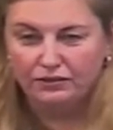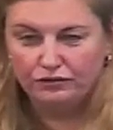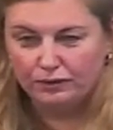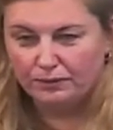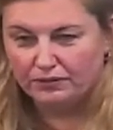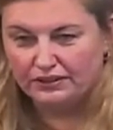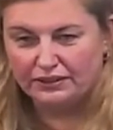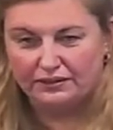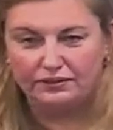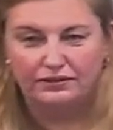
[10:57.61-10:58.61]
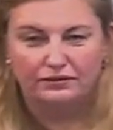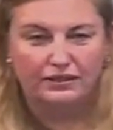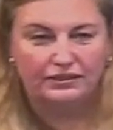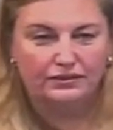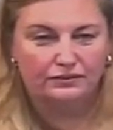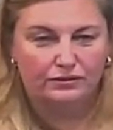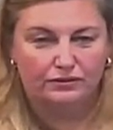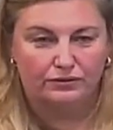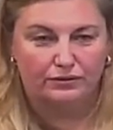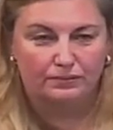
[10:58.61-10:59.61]
dribbles into the rest of
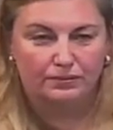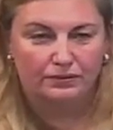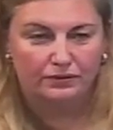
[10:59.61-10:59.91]
Europe